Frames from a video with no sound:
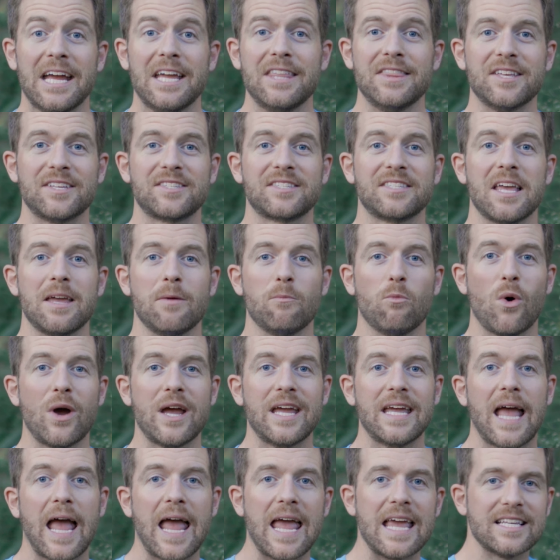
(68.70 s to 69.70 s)
In the same
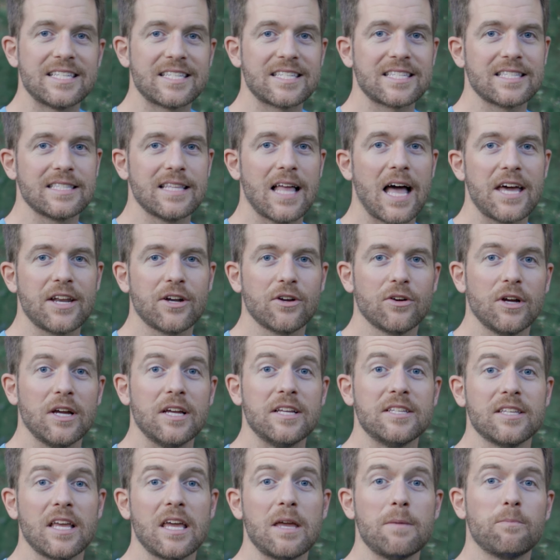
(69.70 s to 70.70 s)
way, a slider
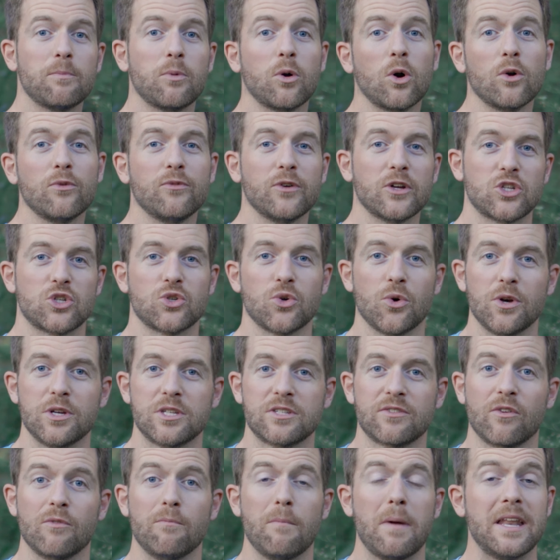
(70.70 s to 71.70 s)
is a perfect
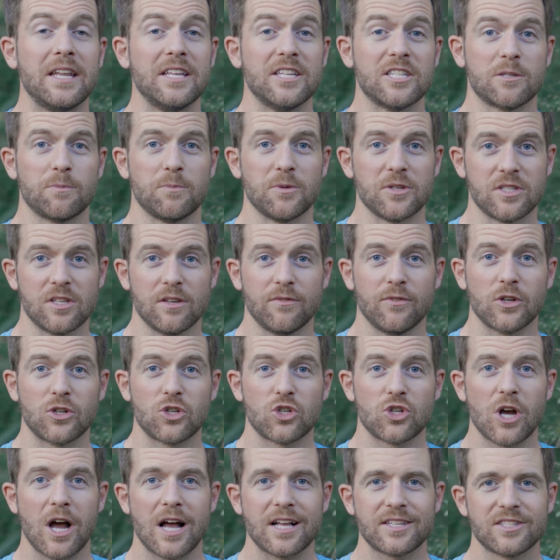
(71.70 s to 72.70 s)
choice for many specific
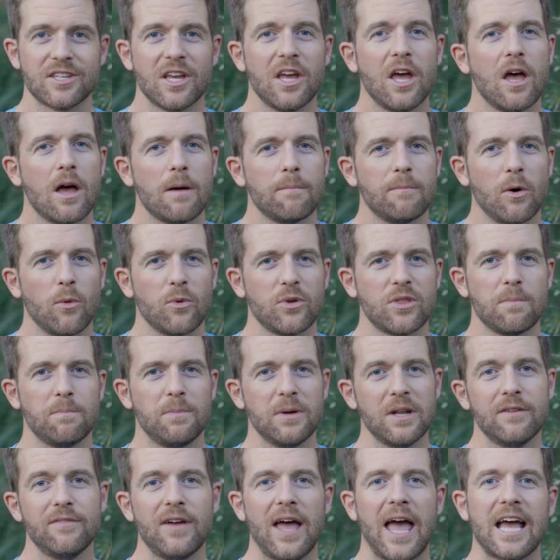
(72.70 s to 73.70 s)
shots, but with a
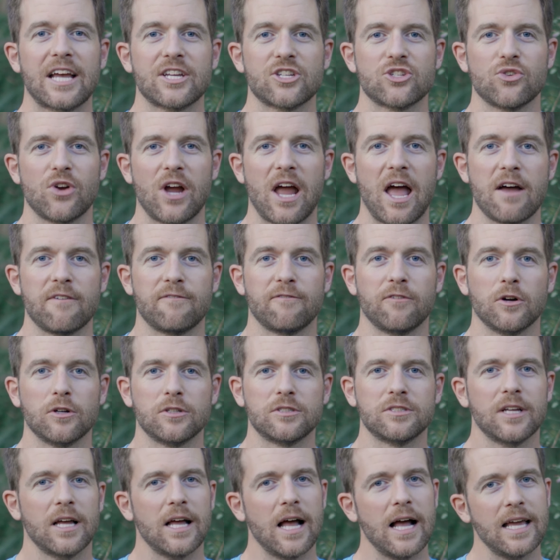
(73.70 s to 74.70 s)
bit of extra
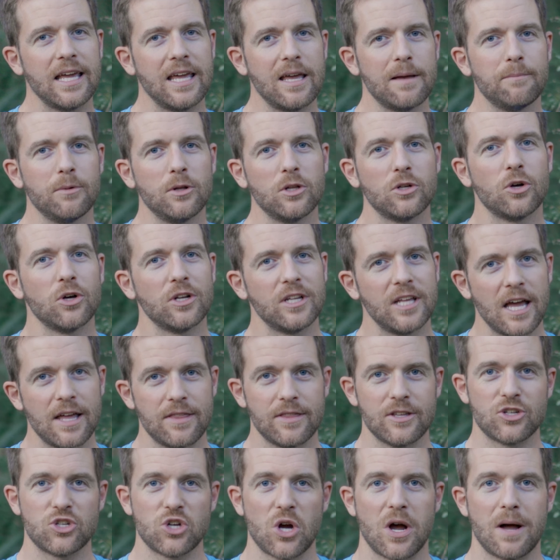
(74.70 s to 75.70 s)
effort, a gimbal could get
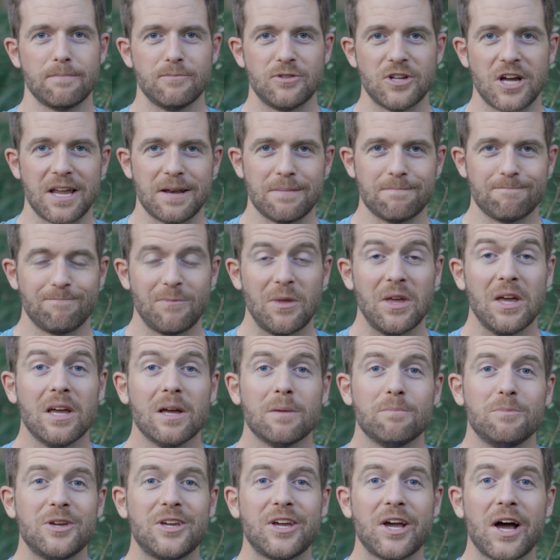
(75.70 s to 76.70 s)
the job done.
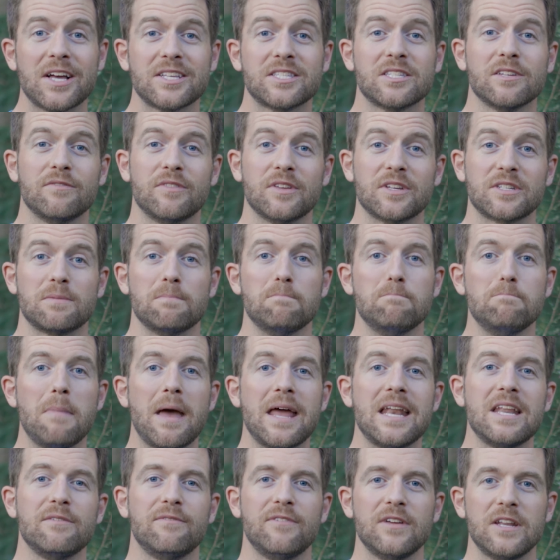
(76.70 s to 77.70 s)
Because of this,
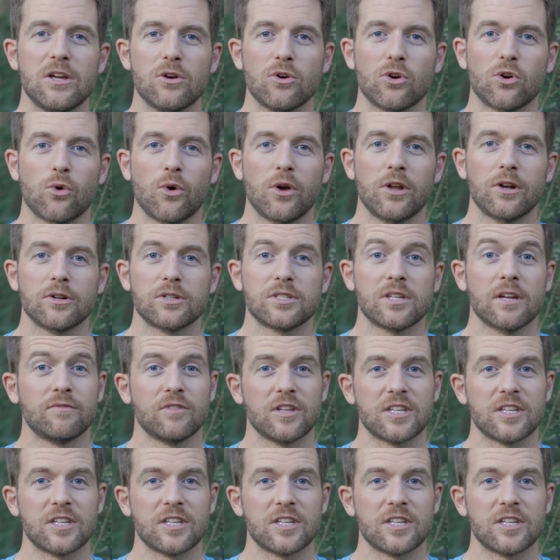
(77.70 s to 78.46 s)
many video creators have